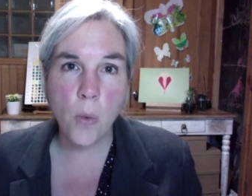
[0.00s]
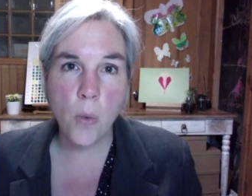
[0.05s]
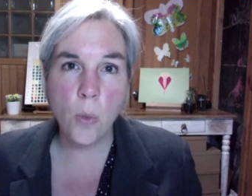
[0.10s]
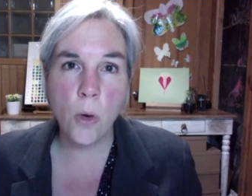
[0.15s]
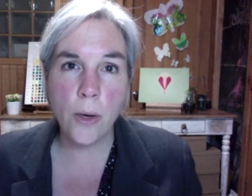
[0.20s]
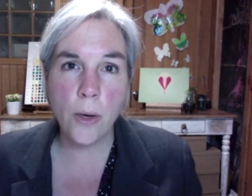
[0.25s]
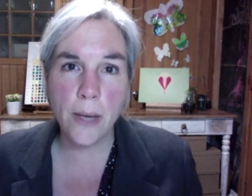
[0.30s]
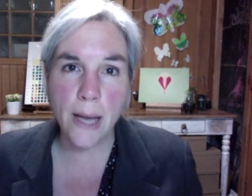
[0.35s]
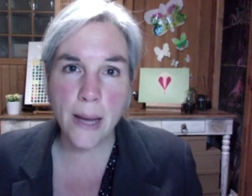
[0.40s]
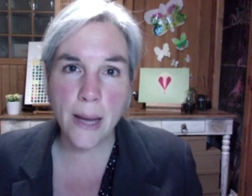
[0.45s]

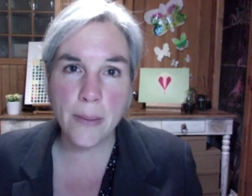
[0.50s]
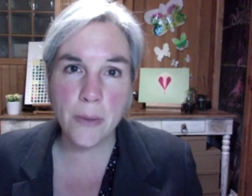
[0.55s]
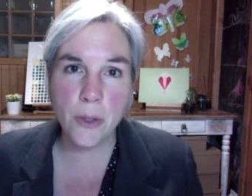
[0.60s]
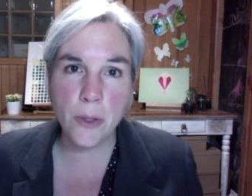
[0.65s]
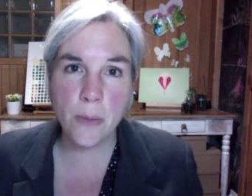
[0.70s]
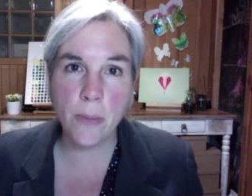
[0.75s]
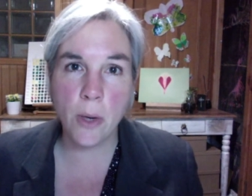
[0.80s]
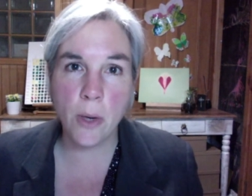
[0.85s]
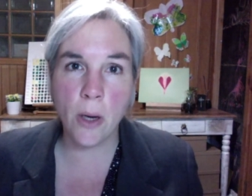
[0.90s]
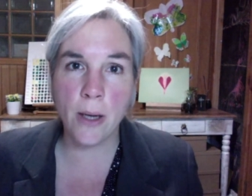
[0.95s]
What came
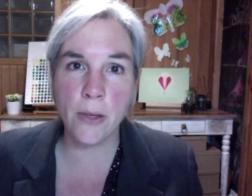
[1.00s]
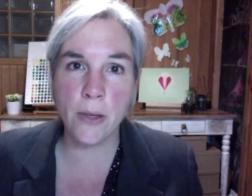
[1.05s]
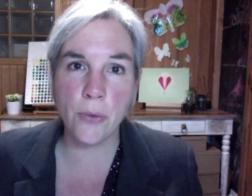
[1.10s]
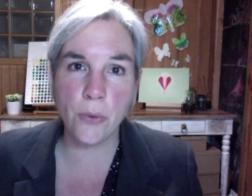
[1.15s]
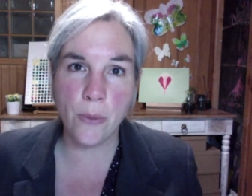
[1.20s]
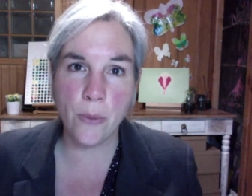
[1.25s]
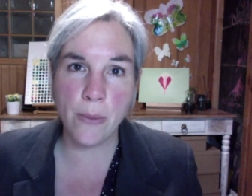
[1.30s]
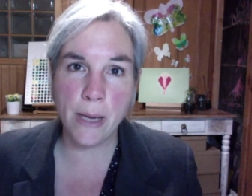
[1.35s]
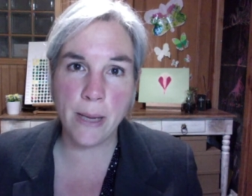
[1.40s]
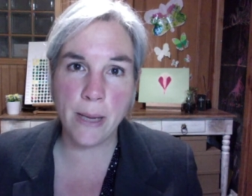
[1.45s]
to mind
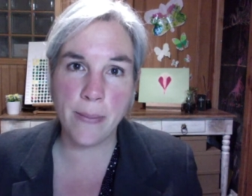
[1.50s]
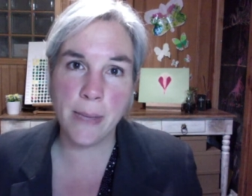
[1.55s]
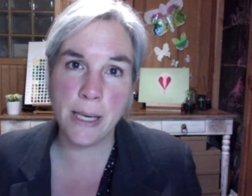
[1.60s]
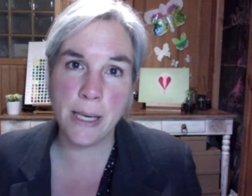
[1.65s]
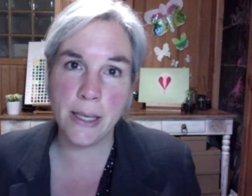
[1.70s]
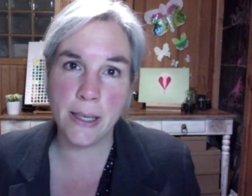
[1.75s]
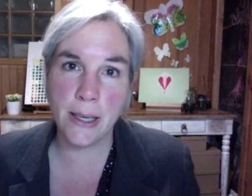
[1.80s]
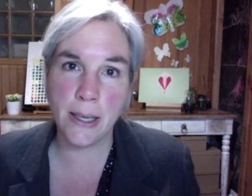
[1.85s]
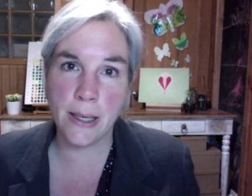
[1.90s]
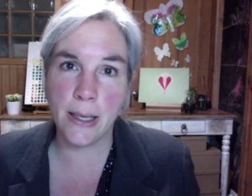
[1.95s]
for me
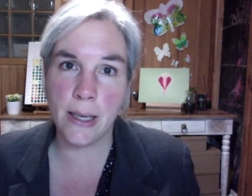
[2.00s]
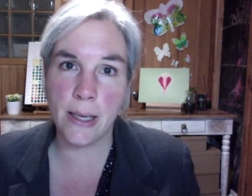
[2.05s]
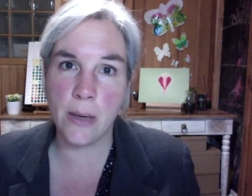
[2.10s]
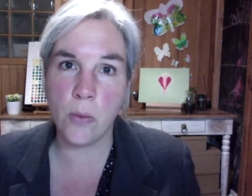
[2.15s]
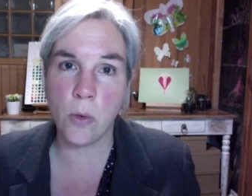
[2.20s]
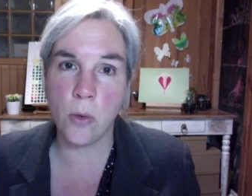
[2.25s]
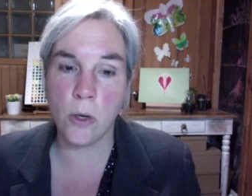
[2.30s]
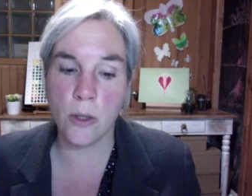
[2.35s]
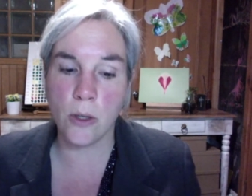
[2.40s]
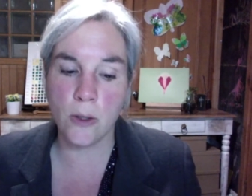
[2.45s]
immediately
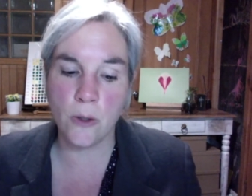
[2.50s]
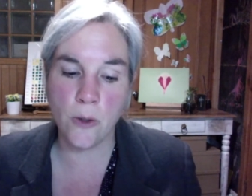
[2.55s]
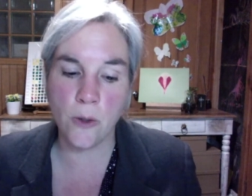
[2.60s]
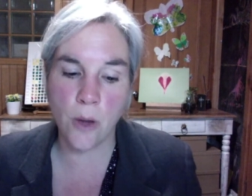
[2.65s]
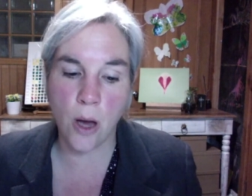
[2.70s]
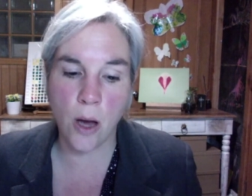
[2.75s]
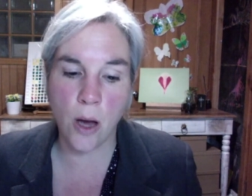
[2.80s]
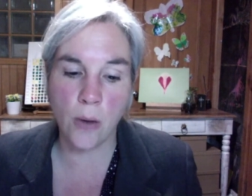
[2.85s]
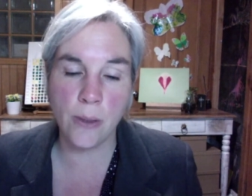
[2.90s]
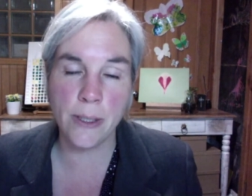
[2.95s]
was
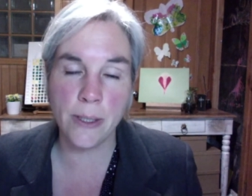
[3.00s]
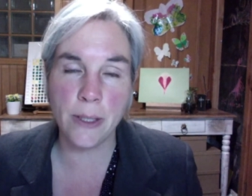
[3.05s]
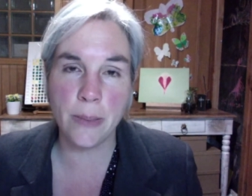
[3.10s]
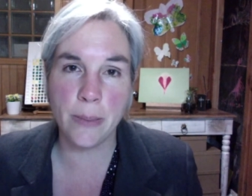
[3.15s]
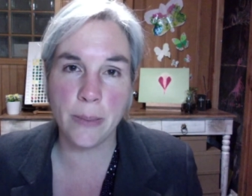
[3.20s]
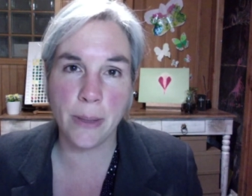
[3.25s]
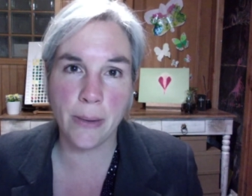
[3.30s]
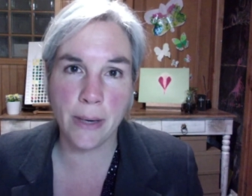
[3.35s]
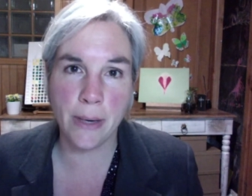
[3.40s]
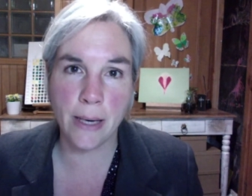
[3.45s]
the Holy
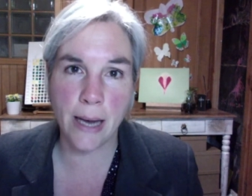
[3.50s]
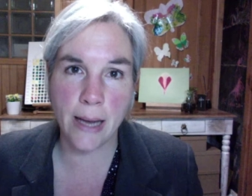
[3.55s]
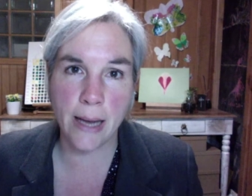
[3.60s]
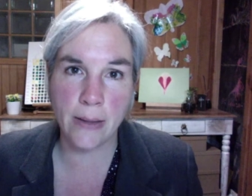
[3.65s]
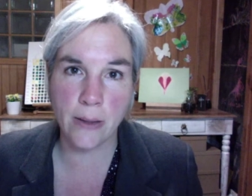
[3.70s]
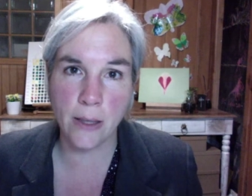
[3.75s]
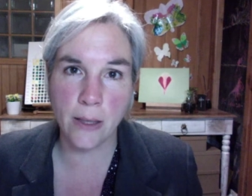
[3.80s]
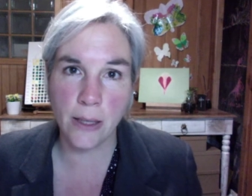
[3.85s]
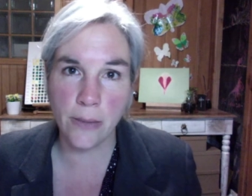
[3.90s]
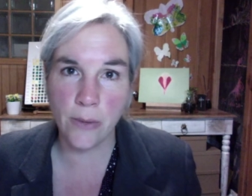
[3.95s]
Spirit
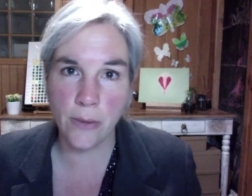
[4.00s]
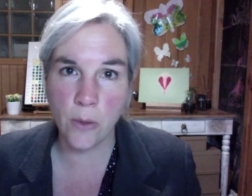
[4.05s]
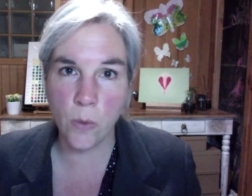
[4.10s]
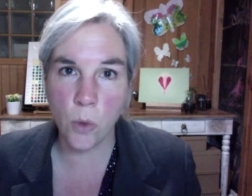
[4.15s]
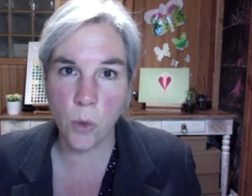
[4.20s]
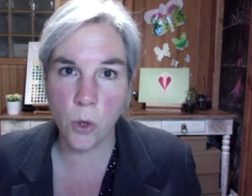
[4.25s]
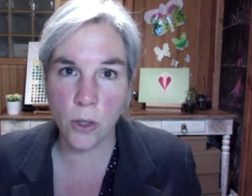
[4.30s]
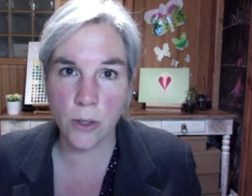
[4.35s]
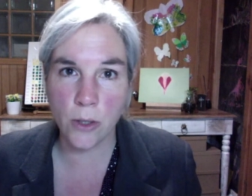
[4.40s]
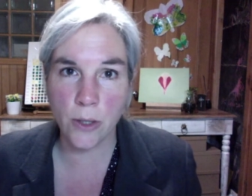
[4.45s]
as the living
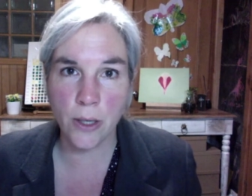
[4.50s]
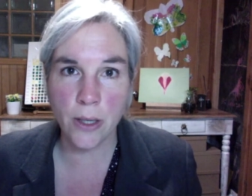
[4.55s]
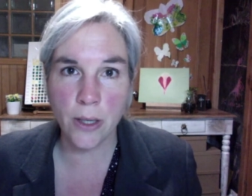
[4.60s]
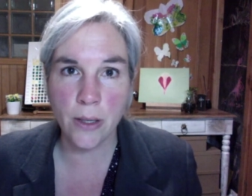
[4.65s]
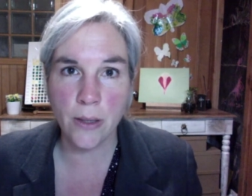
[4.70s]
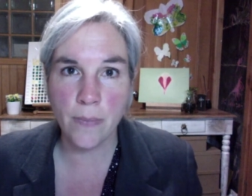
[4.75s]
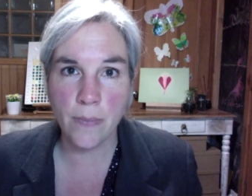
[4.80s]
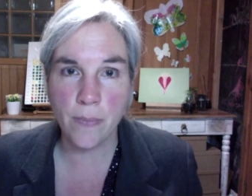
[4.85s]
water,